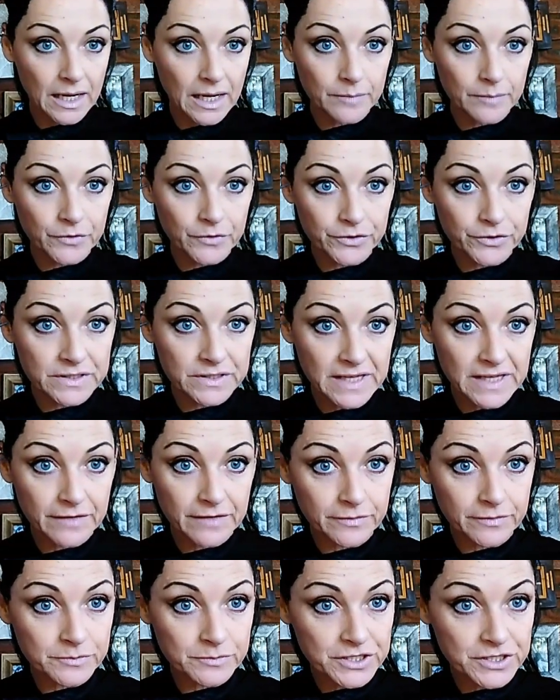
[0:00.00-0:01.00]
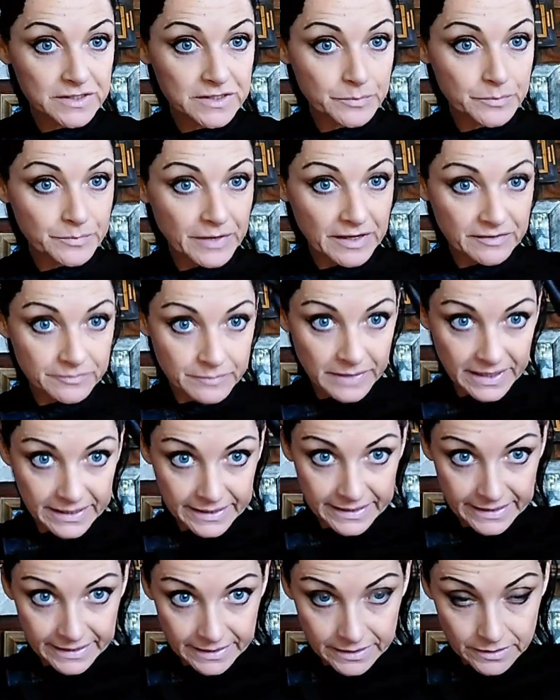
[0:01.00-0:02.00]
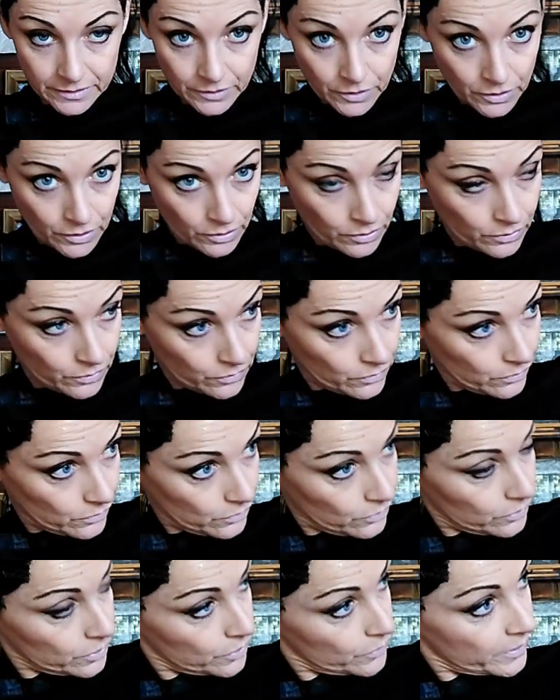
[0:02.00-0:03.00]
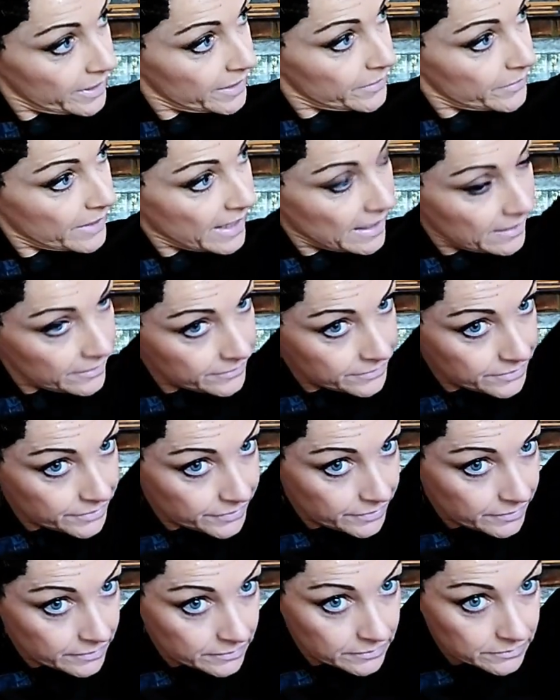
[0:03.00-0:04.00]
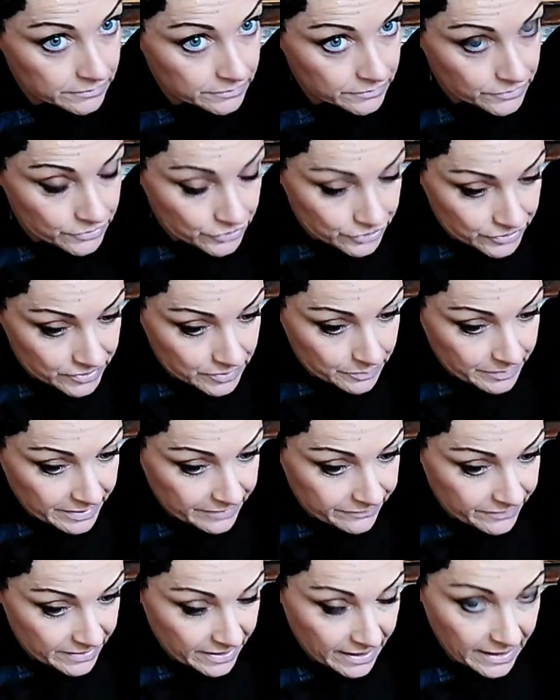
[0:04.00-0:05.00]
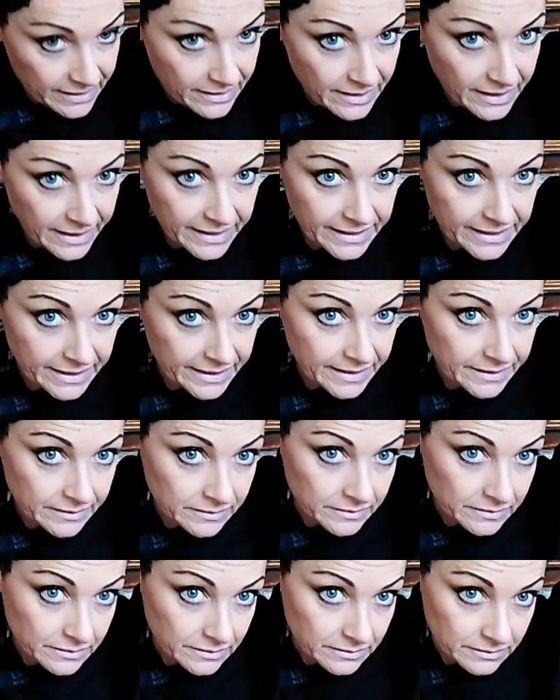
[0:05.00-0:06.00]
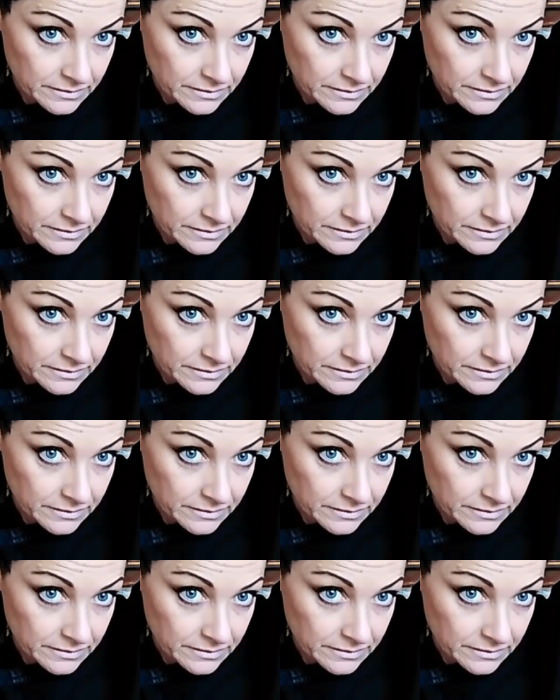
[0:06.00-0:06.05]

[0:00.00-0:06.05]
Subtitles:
I'm going to take from just above my ear all the way around to just above the other ear